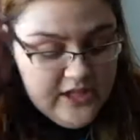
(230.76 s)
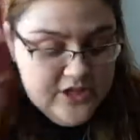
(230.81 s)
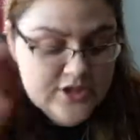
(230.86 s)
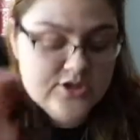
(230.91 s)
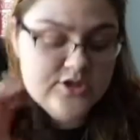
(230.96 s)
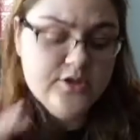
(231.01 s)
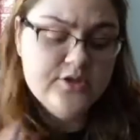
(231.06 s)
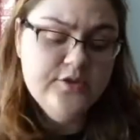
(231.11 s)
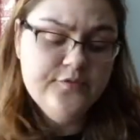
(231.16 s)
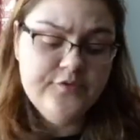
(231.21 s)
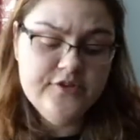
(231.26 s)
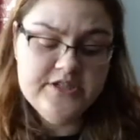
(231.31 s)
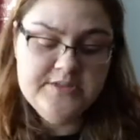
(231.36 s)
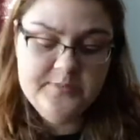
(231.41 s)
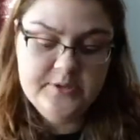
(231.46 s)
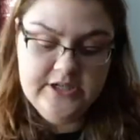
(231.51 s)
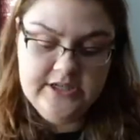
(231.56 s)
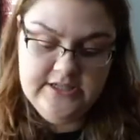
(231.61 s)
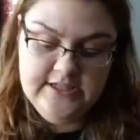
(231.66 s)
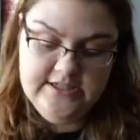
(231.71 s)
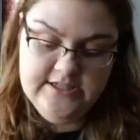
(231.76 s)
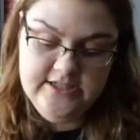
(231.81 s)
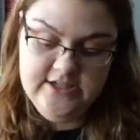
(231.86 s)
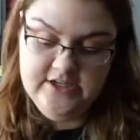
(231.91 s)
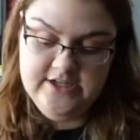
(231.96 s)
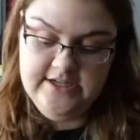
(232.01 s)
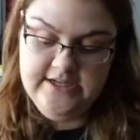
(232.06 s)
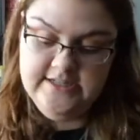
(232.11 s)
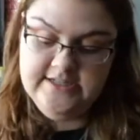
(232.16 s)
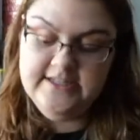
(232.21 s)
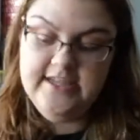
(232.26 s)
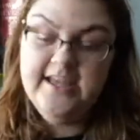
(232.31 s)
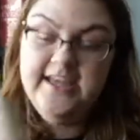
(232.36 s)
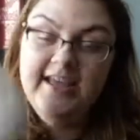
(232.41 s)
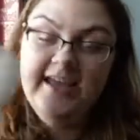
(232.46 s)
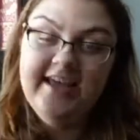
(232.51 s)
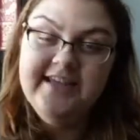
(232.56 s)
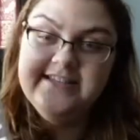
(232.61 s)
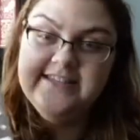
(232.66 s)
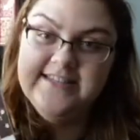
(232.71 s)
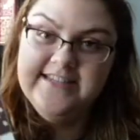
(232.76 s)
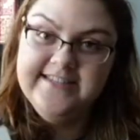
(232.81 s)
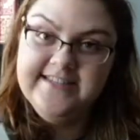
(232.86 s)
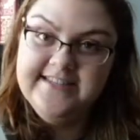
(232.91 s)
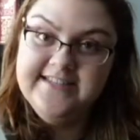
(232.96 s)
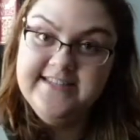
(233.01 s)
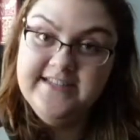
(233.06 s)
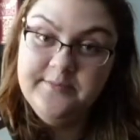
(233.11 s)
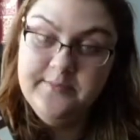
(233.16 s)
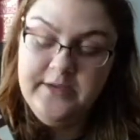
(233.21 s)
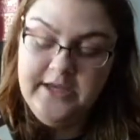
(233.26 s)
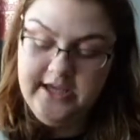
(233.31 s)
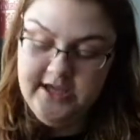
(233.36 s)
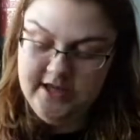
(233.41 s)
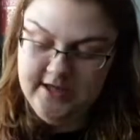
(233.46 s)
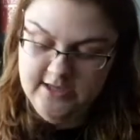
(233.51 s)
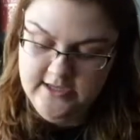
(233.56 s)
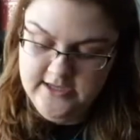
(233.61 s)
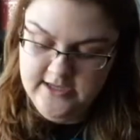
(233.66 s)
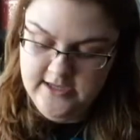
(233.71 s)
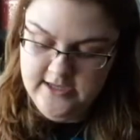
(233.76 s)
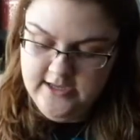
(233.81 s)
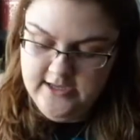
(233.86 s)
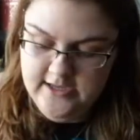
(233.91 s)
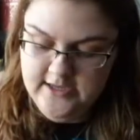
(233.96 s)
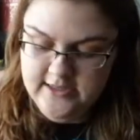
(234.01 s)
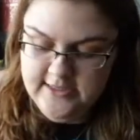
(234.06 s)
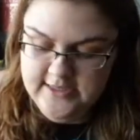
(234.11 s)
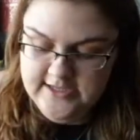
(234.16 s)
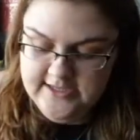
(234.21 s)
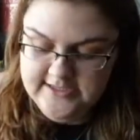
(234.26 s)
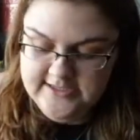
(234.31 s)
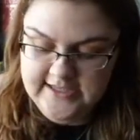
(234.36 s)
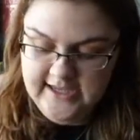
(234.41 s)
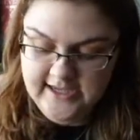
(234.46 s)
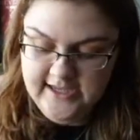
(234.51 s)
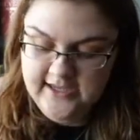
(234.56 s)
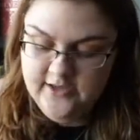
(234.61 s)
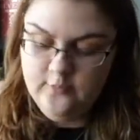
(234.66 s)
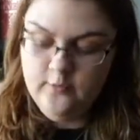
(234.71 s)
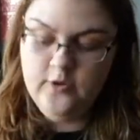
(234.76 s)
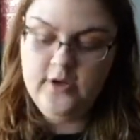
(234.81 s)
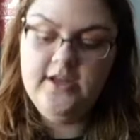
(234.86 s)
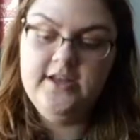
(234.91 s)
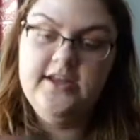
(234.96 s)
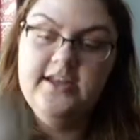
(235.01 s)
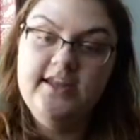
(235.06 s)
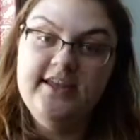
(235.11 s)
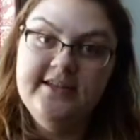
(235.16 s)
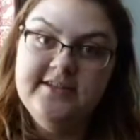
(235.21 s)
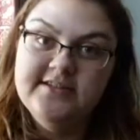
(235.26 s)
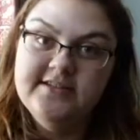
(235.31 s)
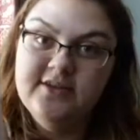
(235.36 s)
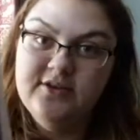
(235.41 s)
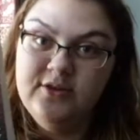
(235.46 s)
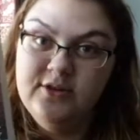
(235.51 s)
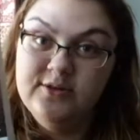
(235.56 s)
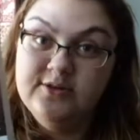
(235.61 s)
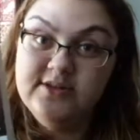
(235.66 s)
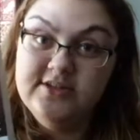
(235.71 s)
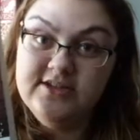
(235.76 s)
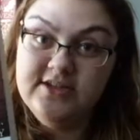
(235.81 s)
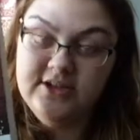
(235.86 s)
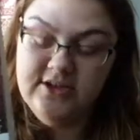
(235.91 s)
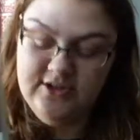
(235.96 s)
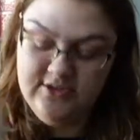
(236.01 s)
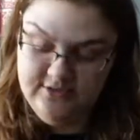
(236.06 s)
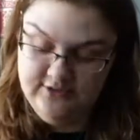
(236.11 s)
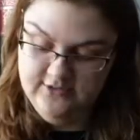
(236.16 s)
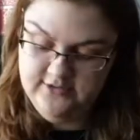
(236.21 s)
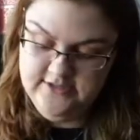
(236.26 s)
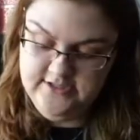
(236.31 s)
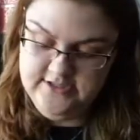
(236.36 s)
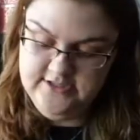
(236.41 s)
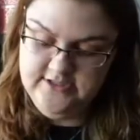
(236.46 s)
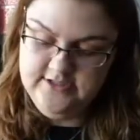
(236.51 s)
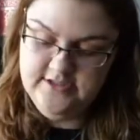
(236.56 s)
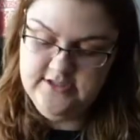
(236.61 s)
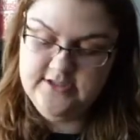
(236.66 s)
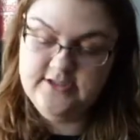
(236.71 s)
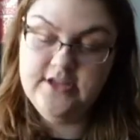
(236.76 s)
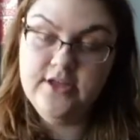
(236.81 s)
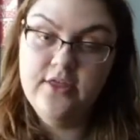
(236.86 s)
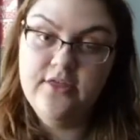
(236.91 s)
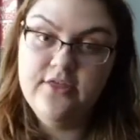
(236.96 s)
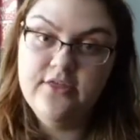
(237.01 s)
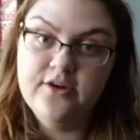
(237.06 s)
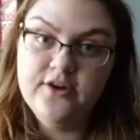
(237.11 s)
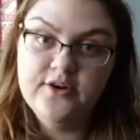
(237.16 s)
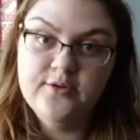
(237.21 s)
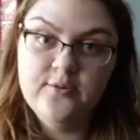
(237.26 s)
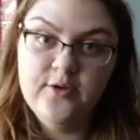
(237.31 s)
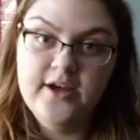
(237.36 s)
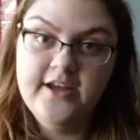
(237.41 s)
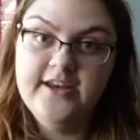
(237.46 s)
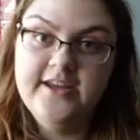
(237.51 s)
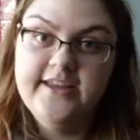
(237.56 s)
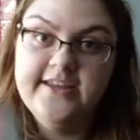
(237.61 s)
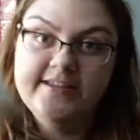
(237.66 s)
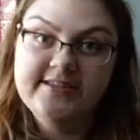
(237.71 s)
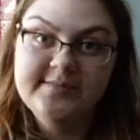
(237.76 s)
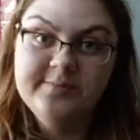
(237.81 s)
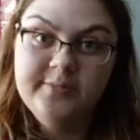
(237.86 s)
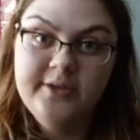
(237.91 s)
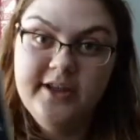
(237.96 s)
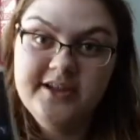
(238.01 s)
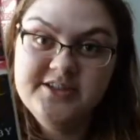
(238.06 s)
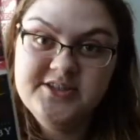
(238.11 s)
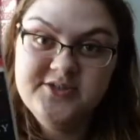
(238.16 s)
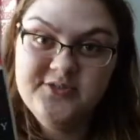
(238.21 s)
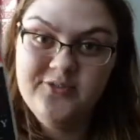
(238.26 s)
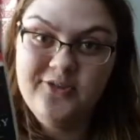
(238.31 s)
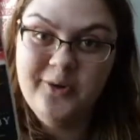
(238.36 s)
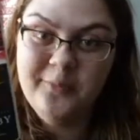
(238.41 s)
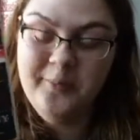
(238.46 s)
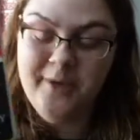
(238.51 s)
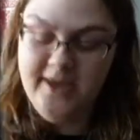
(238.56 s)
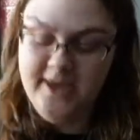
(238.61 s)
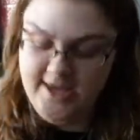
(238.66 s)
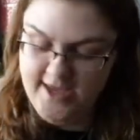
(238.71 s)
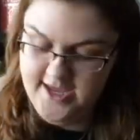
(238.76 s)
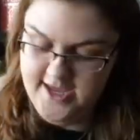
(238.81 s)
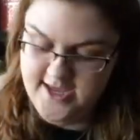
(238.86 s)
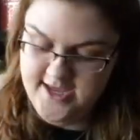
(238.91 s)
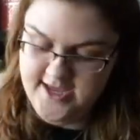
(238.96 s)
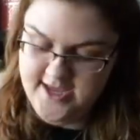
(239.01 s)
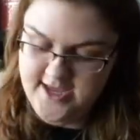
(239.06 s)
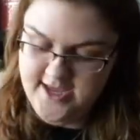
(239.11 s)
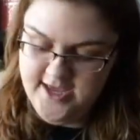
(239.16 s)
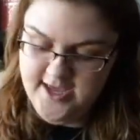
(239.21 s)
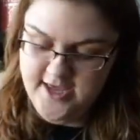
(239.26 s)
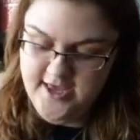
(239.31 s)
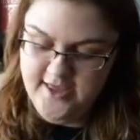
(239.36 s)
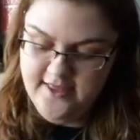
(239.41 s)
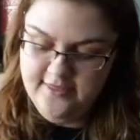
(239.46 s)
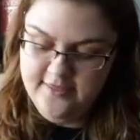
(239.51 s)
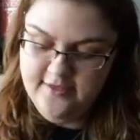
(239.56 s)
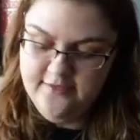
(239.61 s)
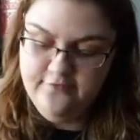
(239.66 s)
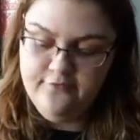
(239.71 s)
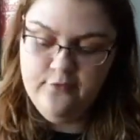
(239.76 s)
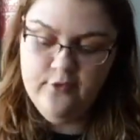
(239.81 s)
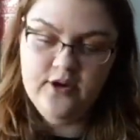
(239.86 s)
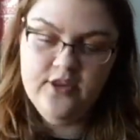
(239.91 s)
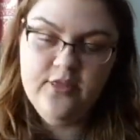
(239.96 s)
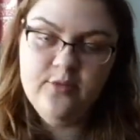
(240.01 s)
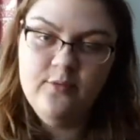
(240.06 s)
So the first book in the series is Listen to Me. The second one is Close to You. The third one is Blush for Me. The fourth